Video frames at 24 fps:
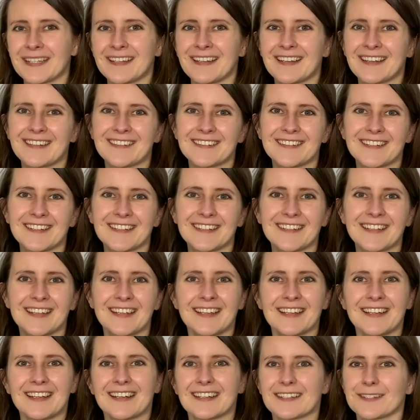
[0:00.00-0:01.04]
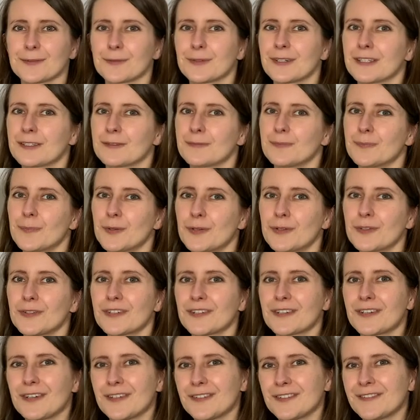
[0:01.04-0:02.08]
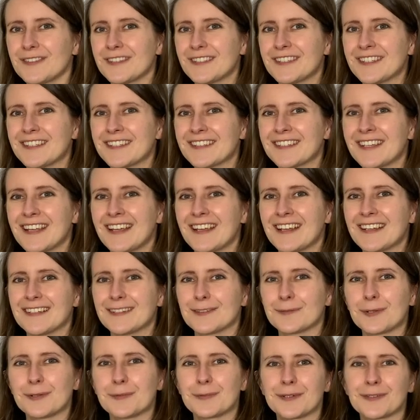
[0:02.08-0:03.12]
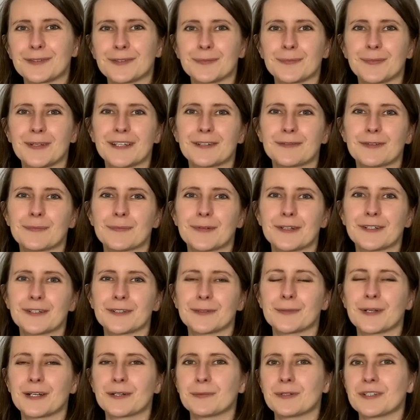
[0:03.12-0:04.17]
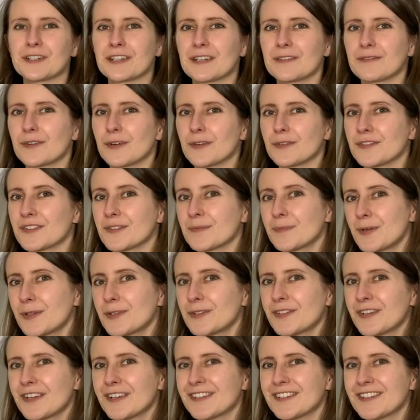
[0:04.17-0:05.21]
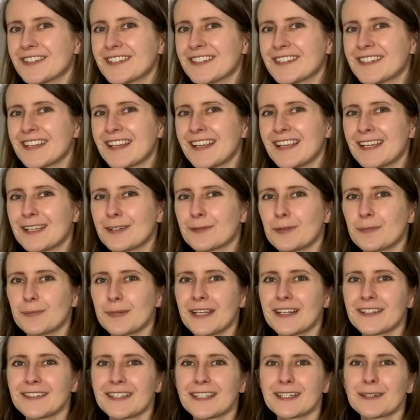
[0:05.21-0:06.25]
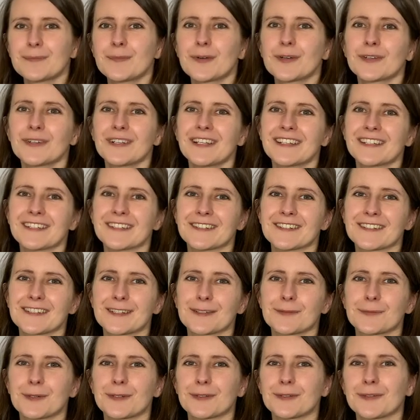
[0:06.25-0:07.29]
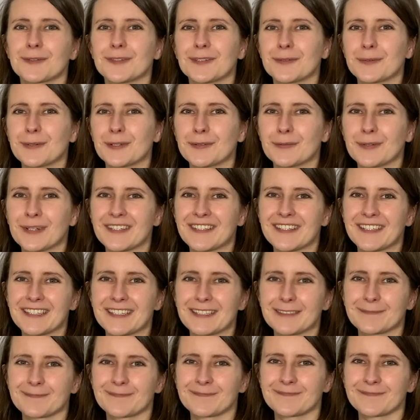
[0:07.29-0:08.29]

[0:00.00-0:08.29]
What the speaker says: And then, as you get more confident and will want to play repertoire which involves more changes, you will be adding more layers to what you know already.